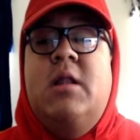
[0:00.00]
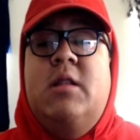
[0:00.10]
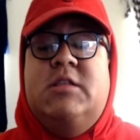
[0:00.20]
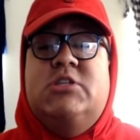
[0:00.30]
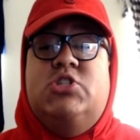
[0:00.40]

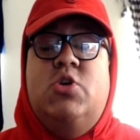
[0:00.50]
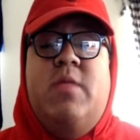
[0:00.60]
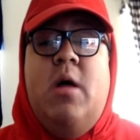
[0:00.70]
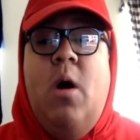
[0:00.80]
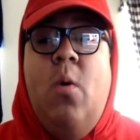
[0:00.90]
let's assume
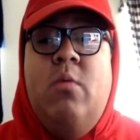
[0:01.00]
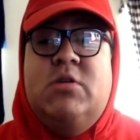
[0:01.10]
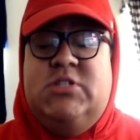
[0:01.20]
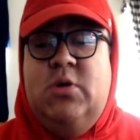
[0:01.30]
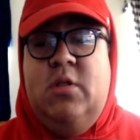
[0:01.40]
that Owen
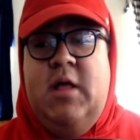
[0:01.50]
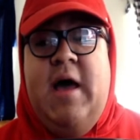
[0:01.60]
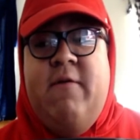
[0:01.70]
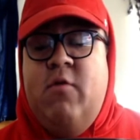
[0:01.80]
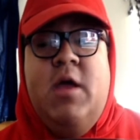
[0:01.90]
was still
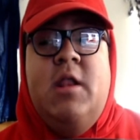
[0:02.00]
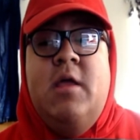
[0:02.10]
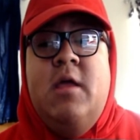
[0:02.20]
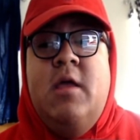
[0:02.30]
alive, right?